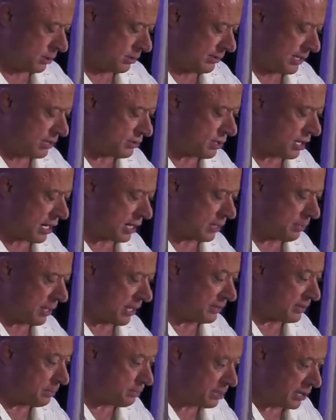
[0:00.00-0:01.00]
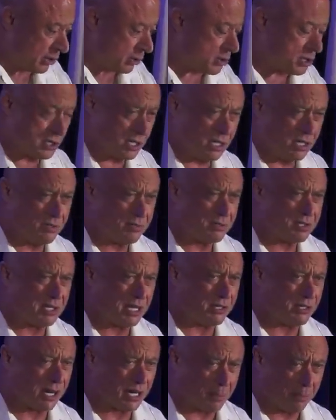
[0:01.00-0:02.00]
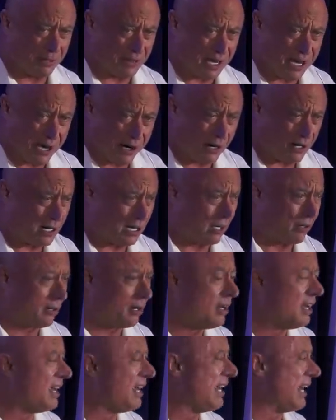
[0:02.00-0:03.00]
They talk about the piercings. They talk about the hair color.